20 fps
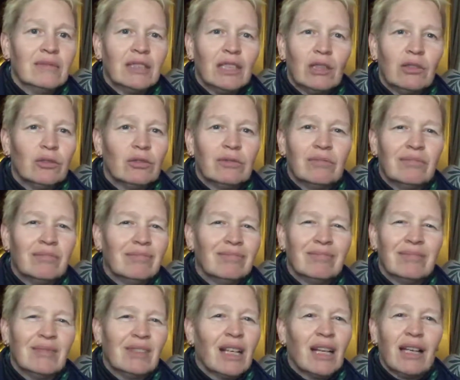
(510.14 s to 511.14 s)
don't
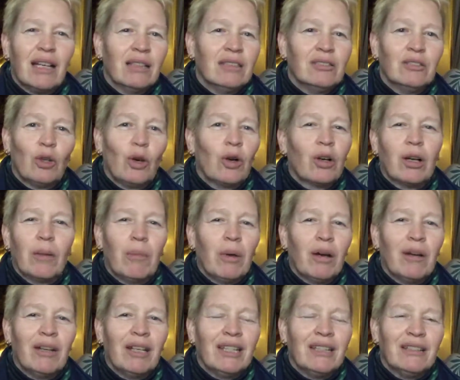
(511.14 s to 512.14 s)
kind of talk
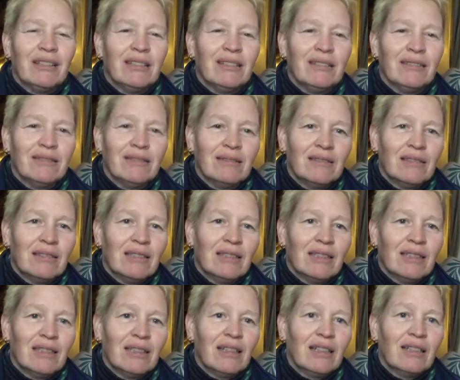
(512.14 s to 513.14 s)
about it,
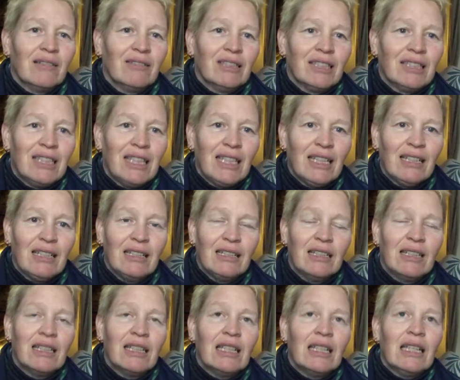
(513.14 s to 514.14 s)
kind of a thing.
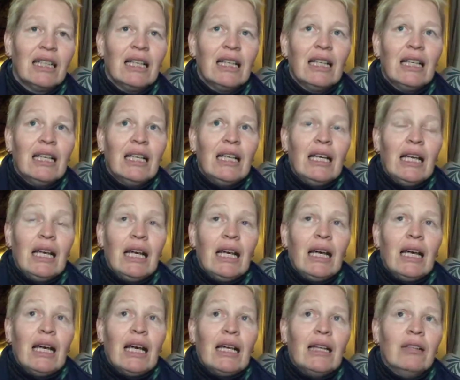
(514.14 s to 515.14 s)

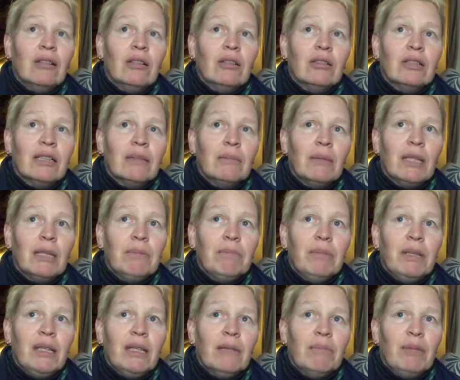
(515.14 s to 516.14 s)
And there might
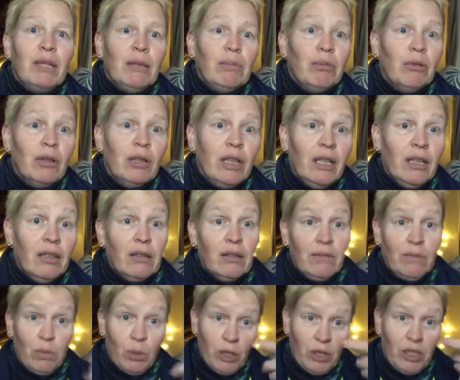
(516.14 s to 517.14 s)
be people here
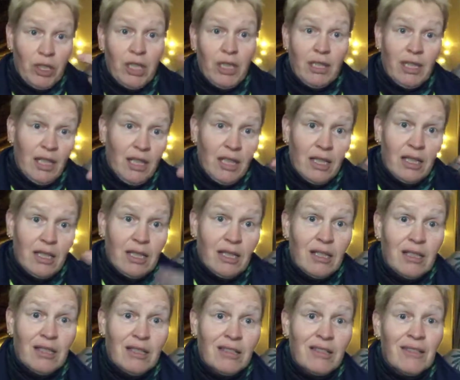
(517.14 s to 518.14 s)
watching
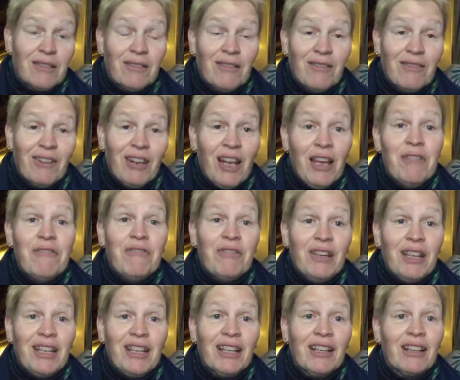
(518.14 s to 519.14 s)
this live
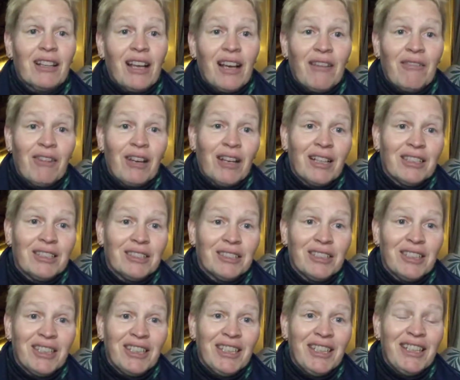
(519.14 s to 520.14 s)
feed that have
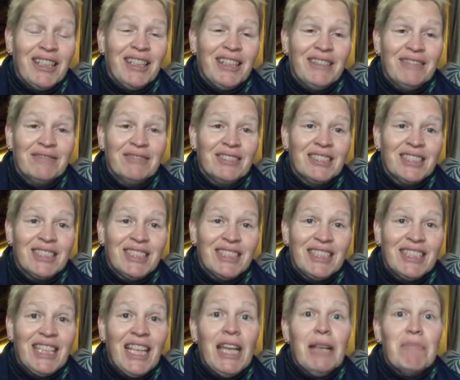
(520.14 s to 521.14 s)
actually
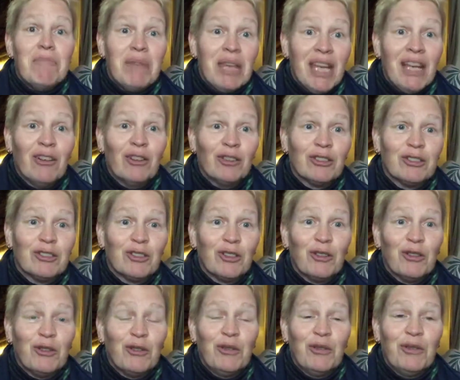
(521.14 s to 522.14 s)
seen me
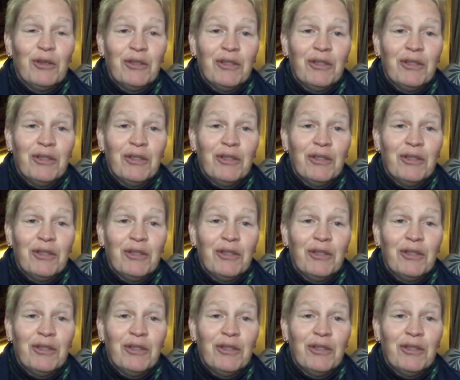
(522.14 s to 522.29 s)
also